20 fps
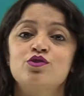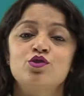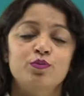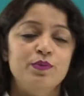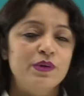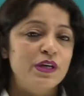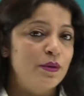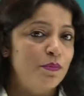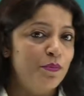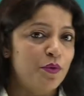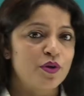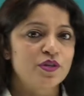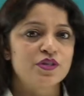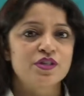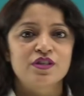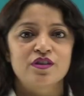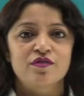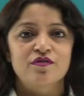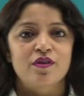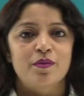to be a
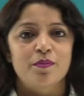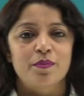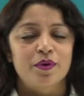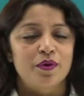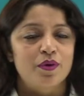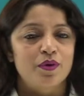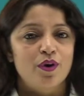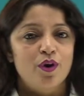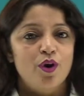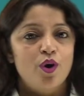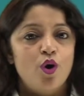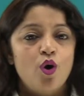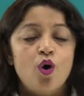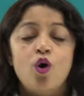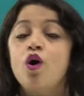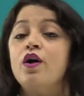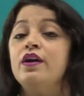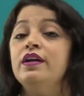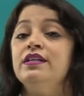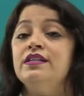positive number,
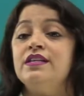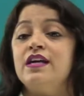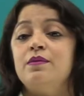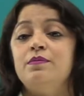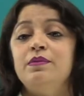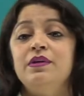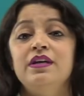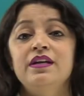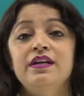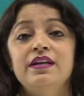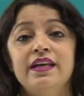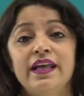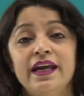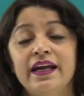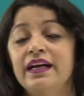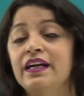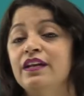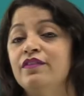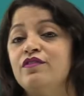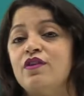or it can be a
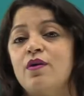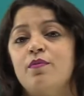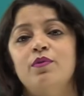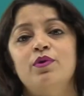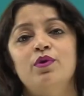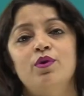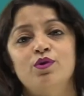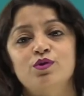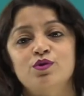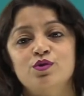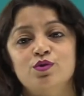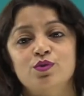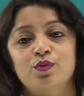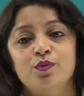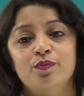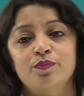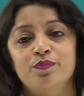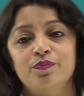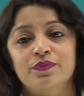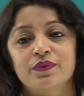negative number also?
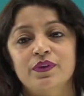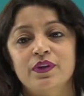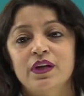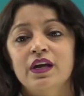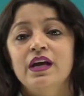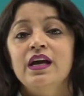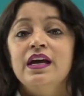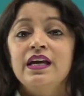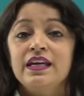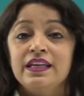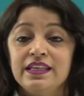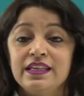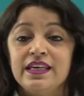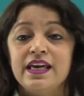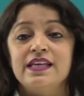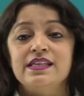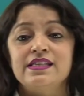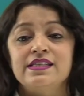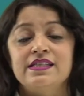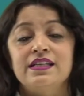
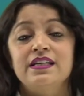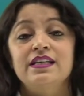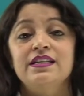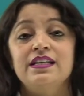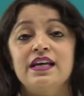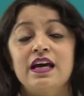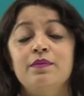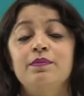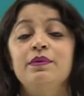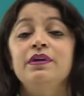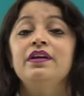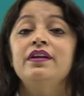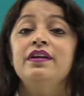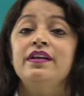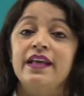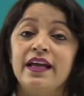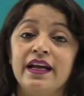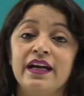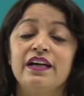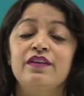Yes, it can be a
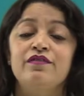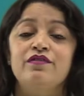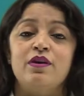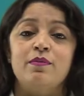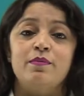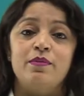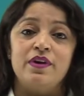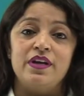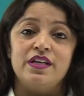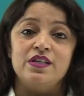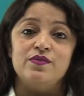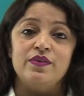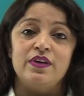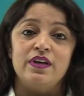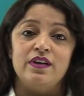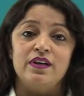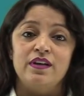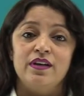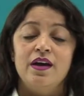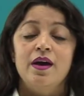negative number as well.
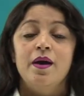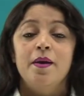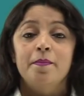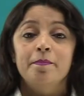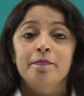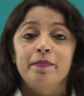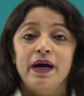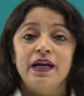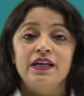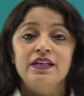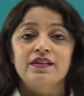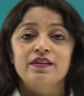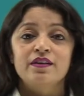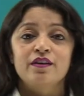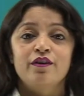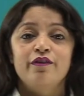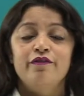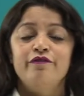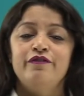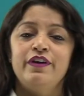But
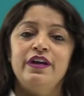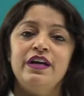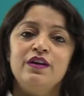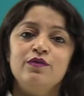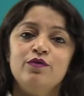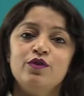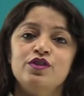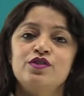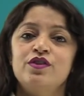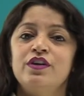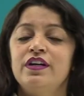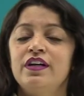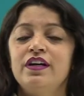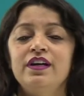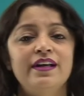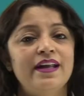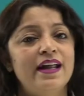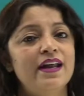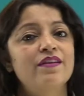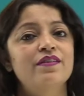when it was written
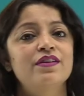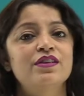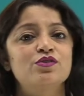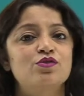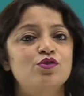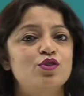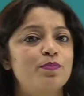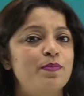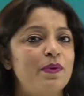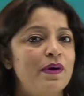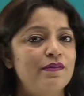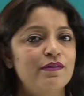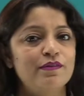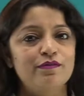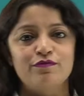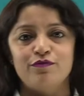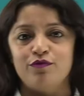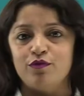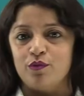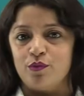10 raised to the power
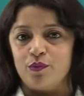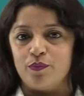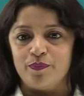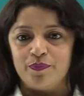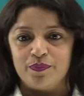4,